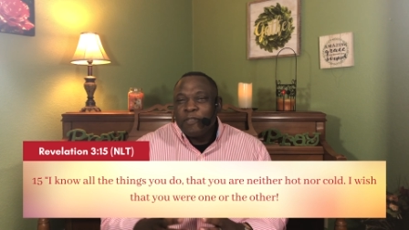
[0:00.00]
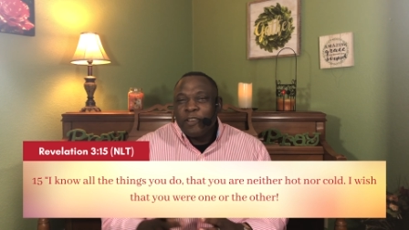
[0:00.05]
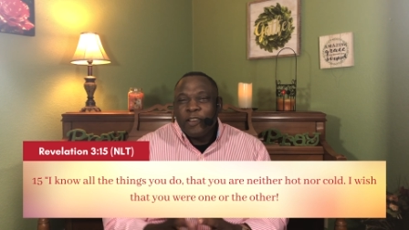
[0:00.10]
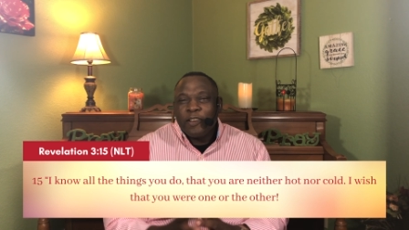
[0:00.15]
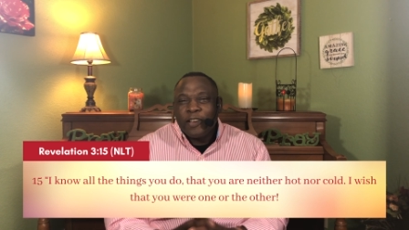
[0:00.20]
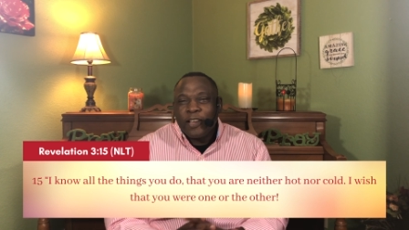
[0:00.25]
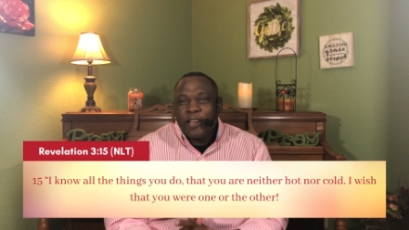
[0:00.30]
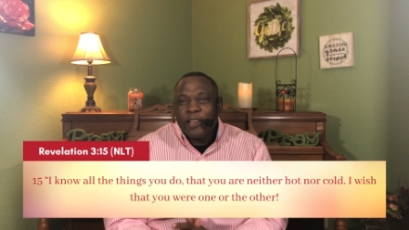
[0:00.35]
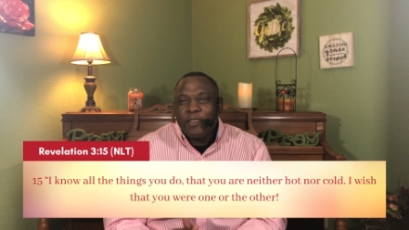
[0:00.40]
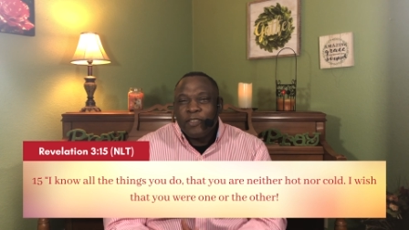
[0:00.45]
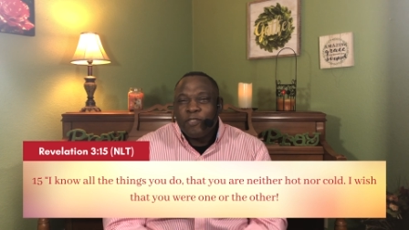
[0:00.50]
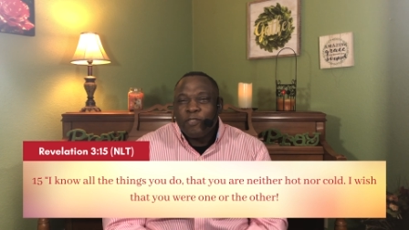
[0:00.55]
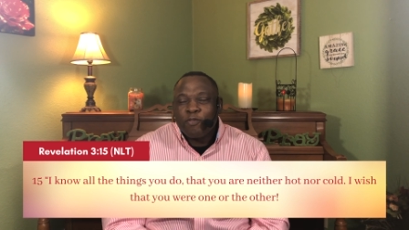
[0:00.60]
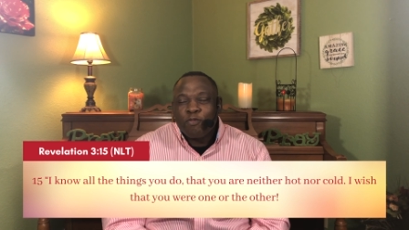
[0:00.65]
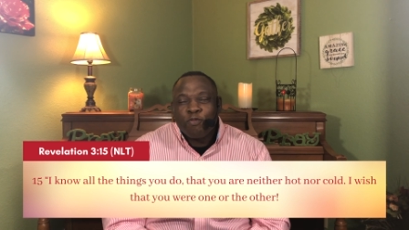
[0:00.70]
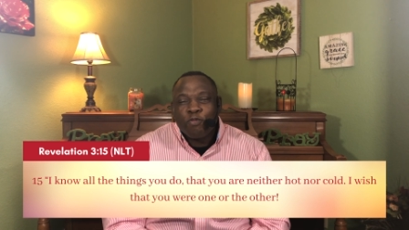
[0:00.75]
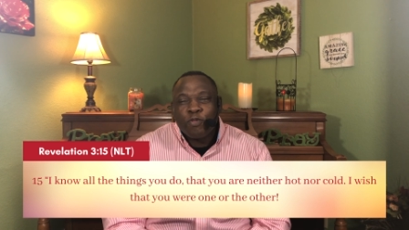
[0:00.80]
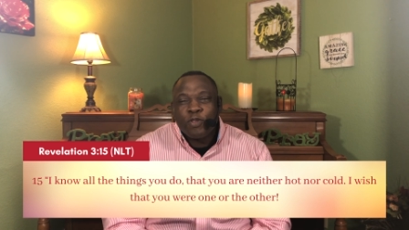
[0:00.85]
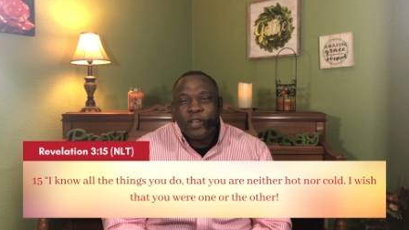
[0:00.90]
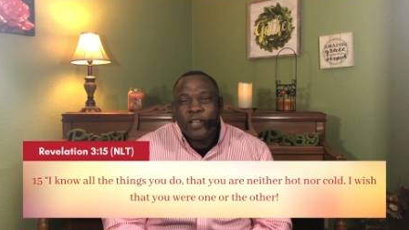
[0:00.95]
uh, gotta
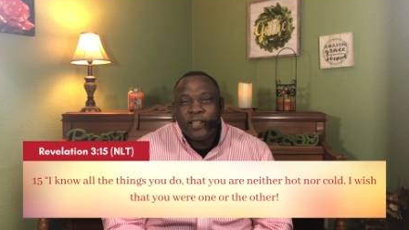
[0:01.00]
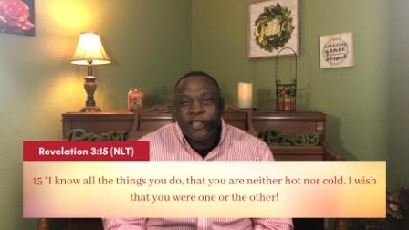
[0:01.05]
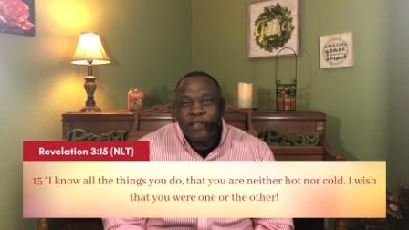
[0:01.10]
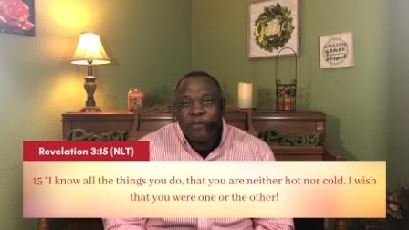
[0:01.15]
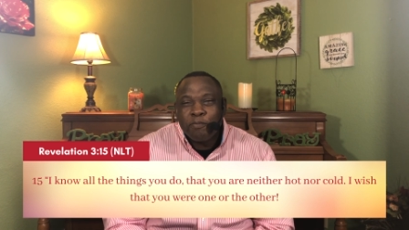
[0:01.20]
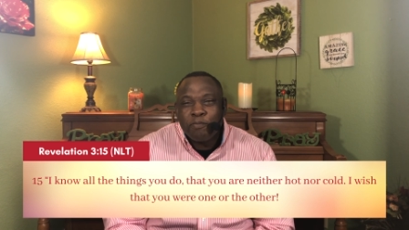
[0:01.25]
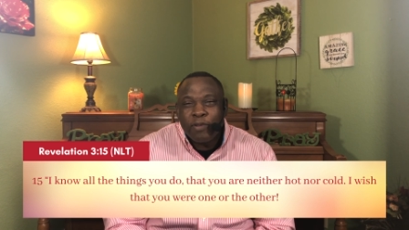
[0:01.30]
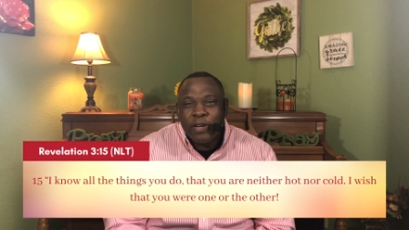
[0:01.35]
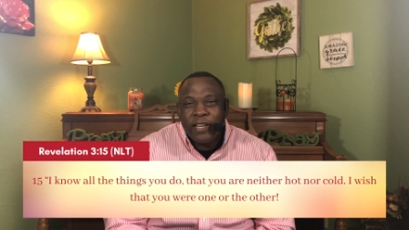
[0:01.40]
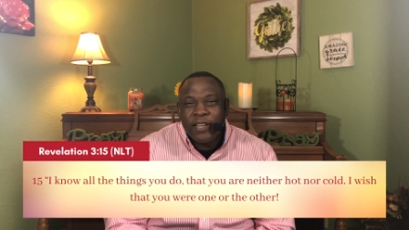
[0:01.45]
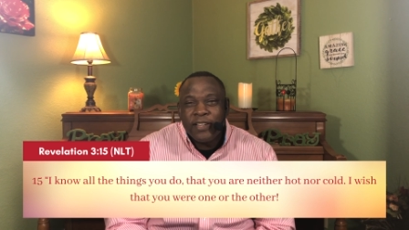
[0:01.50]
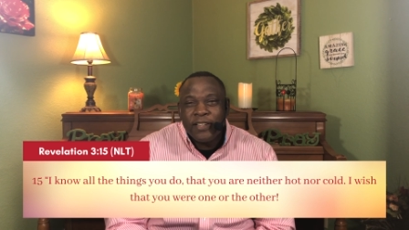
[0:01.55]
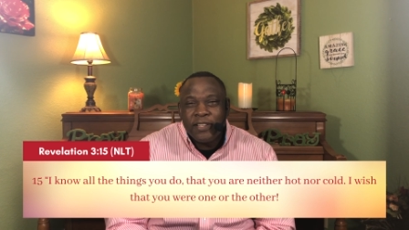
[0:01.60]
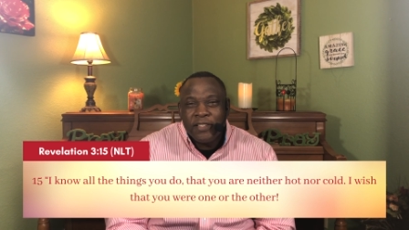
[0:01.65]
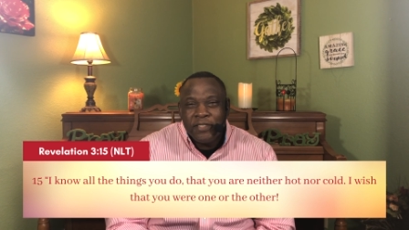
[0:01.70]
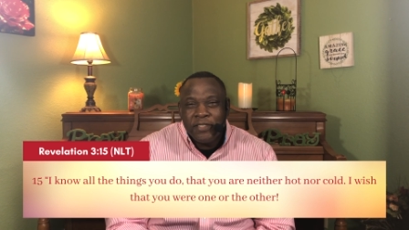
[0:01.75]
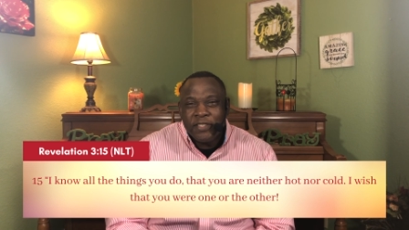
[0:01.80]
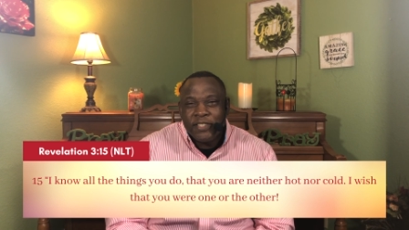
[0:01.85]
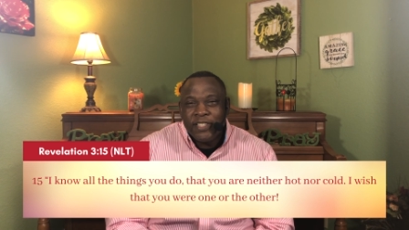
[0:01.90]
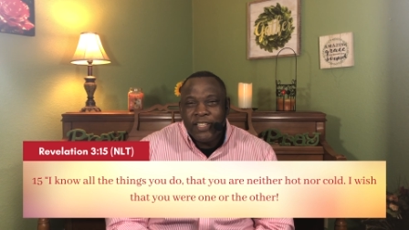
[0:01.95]
really bring
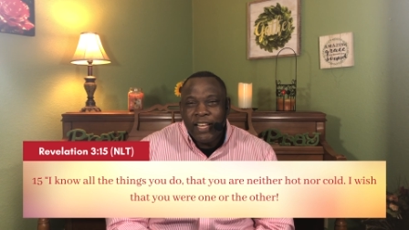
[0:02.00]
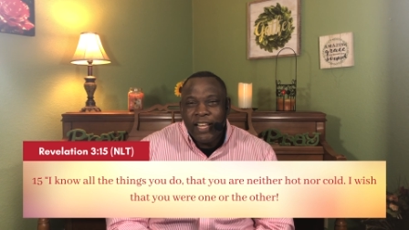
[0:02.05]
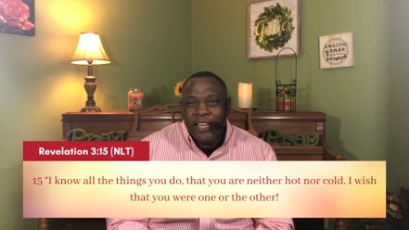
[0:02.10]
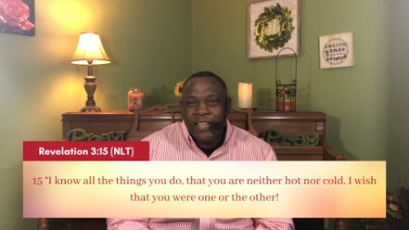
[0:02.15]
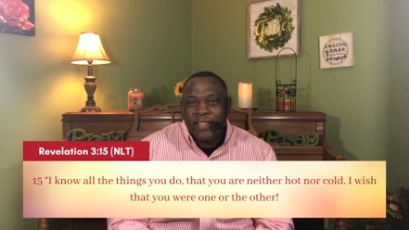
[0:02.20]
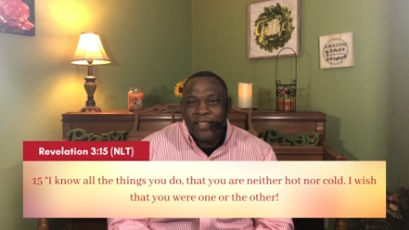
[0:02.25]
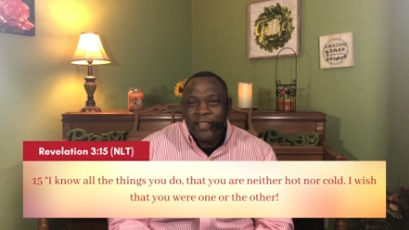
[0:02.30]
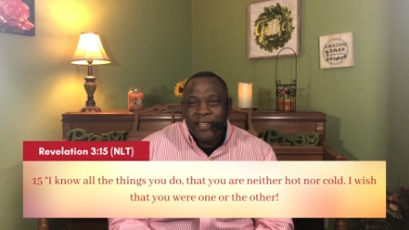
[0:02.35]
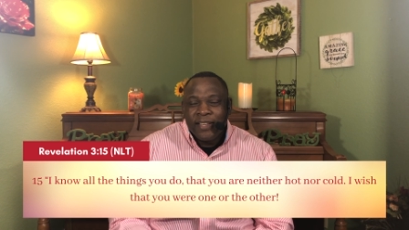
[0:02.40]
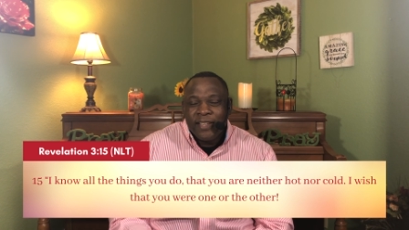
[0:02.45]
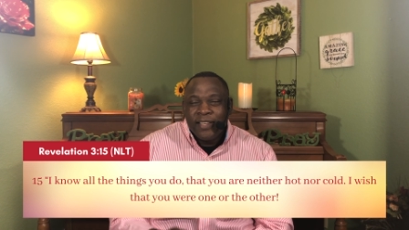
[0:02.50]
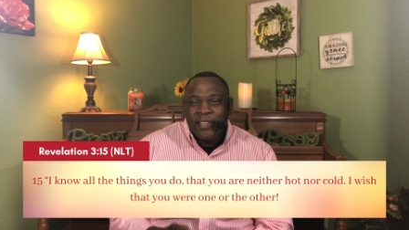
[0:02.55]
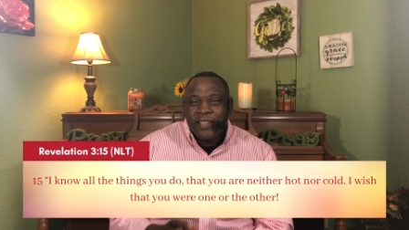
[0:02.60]
understanding.